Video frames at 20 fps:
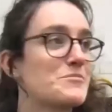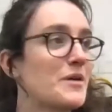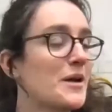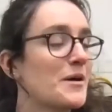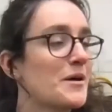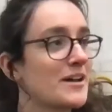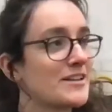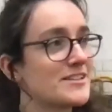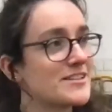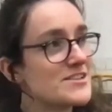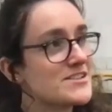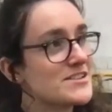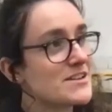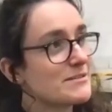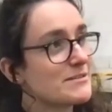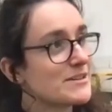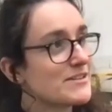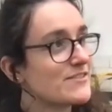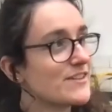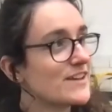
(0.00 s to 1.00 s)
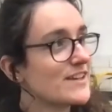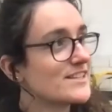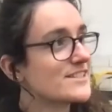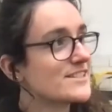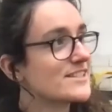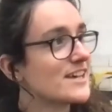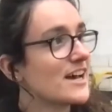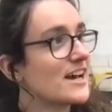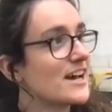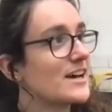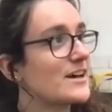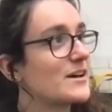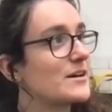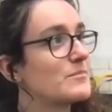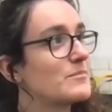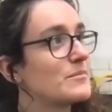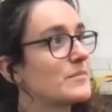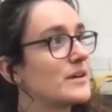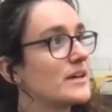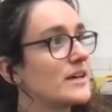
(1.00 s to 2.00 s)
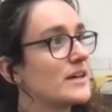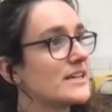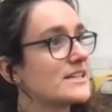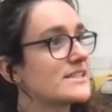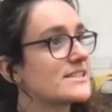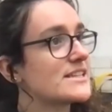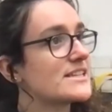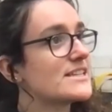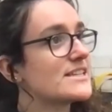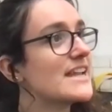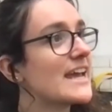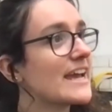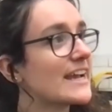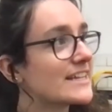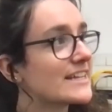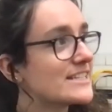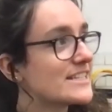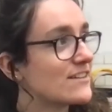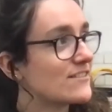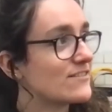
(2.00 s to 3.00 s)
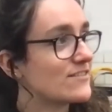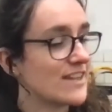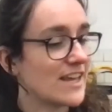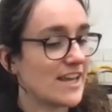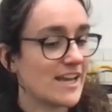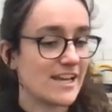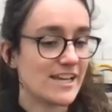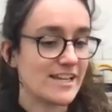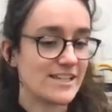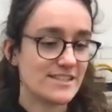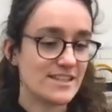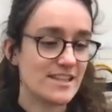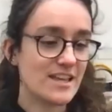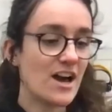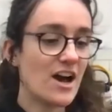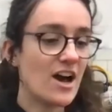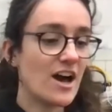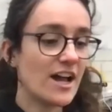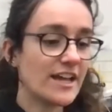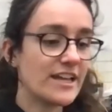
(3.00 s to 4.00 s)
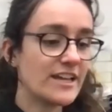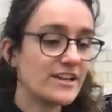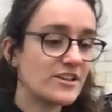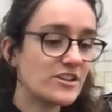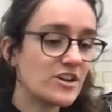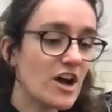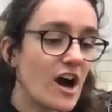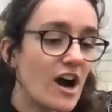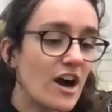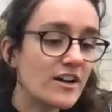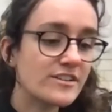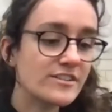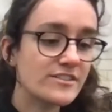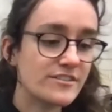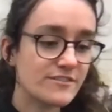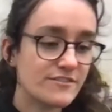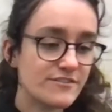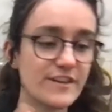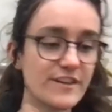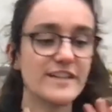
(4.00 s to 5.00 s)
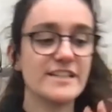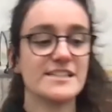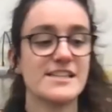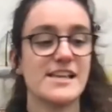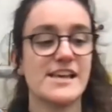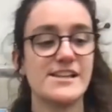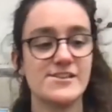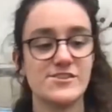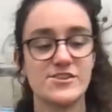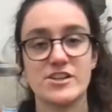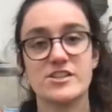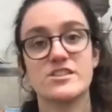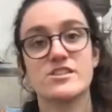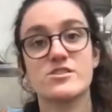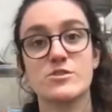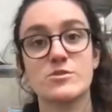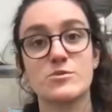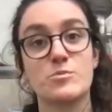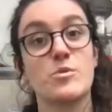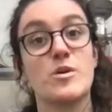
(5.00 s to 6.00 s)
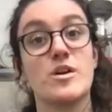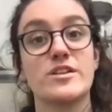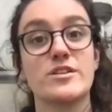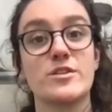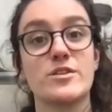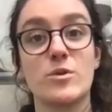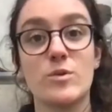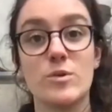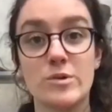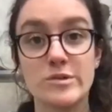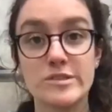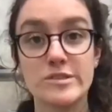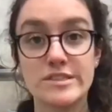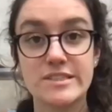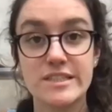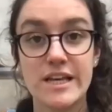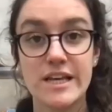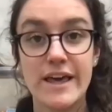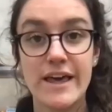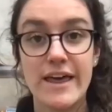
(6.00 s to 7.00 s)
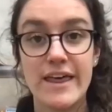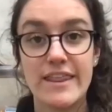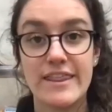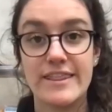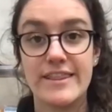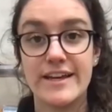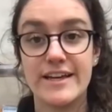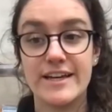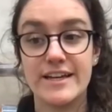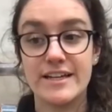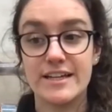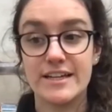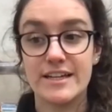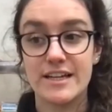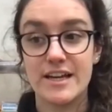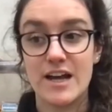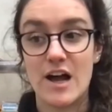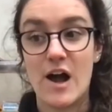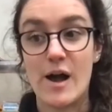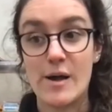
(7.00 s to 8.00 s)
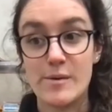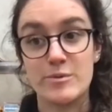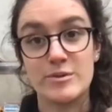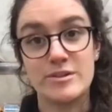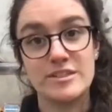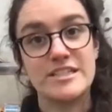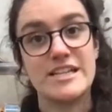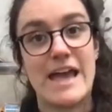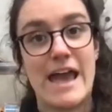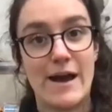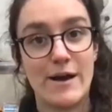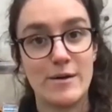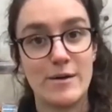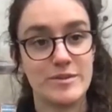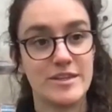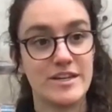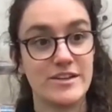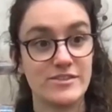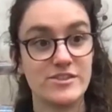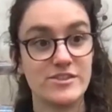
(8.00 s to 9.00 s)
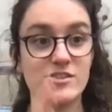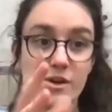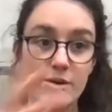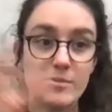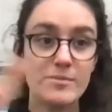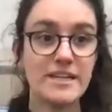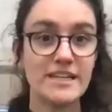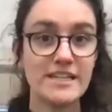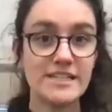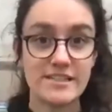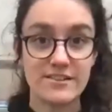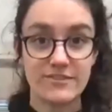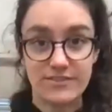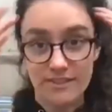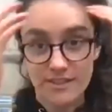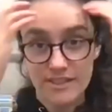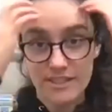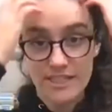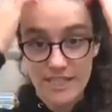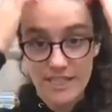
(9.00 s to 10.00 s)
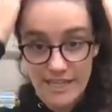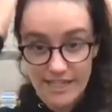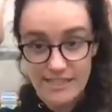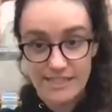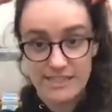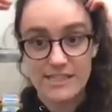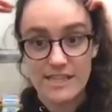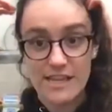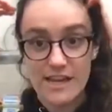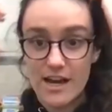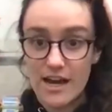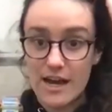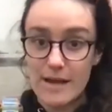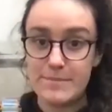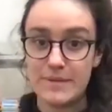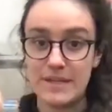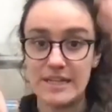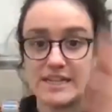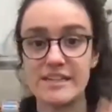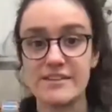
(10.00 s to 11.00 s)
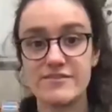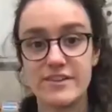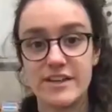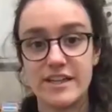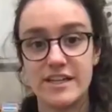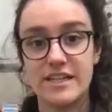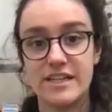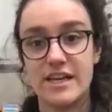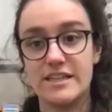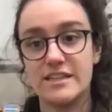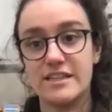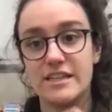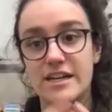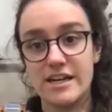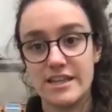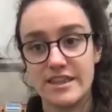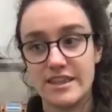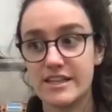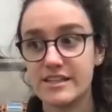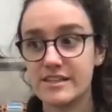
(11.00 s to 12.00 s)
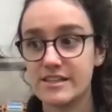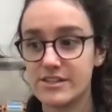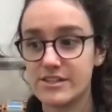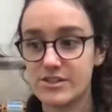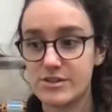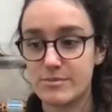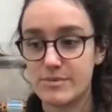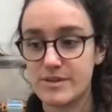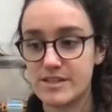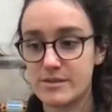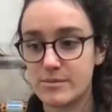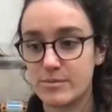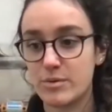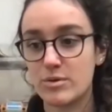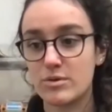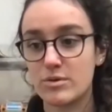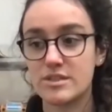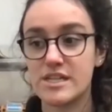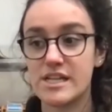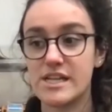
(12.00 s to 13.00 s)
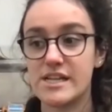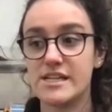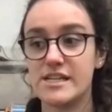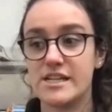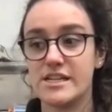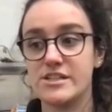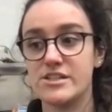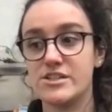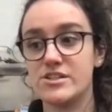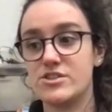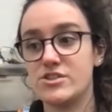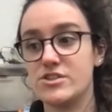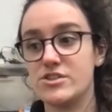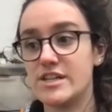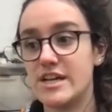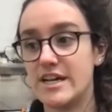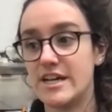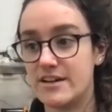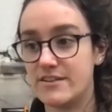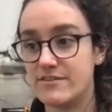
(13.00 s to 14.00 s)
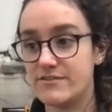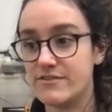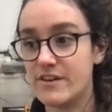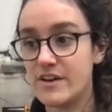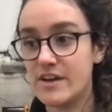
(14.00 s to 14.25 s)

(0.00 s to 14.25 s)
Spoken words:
I don't know if it's a negative thing, is that I can't fixate just on one cause that I want to help. There are so many different things that I believe in and that I think that should be supported and should have